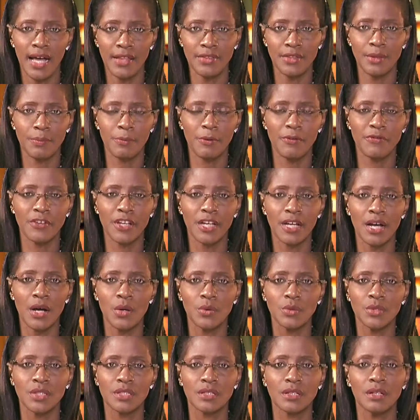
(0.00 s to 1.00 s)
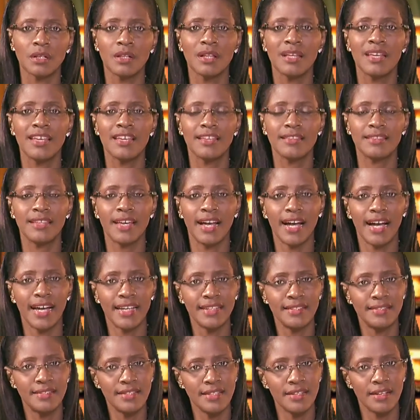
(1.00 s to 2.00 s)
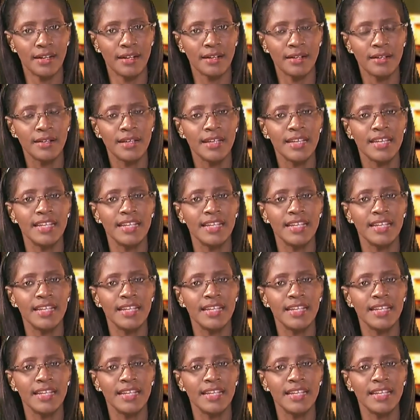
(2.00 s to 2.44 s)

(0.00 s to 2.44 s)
at the Privy Council, the idea